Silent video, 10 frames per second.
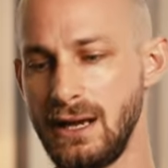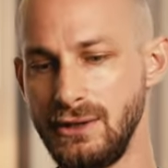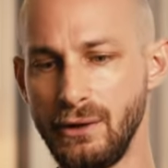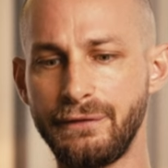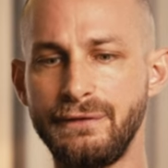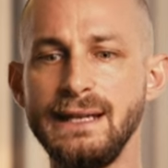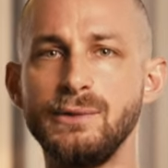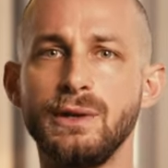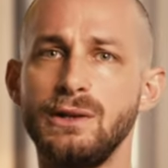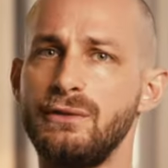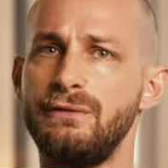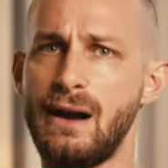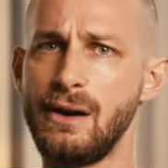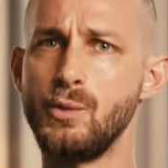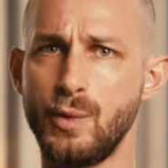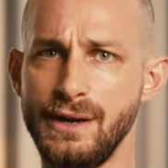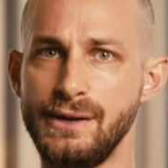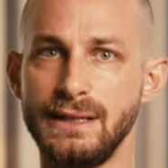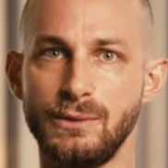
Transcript: your feed will look very weird.